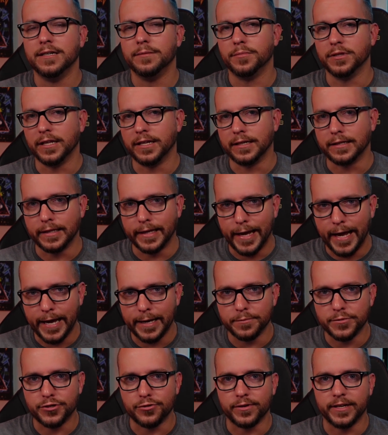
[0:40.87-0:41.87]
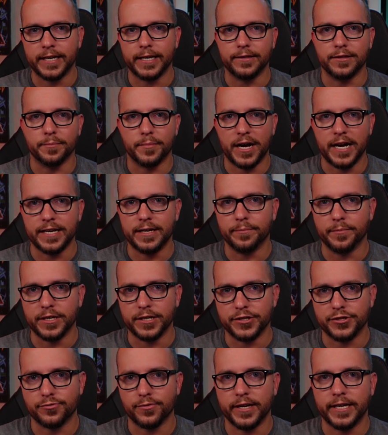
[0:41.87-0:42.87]
politically hamstringing the Biden
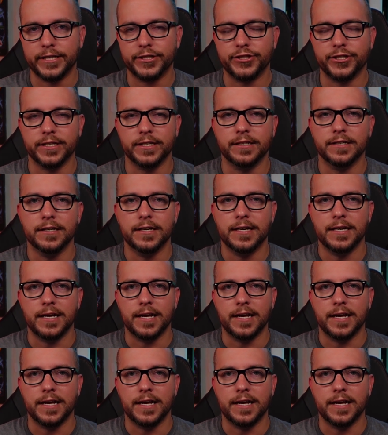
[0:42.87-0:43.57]
administration,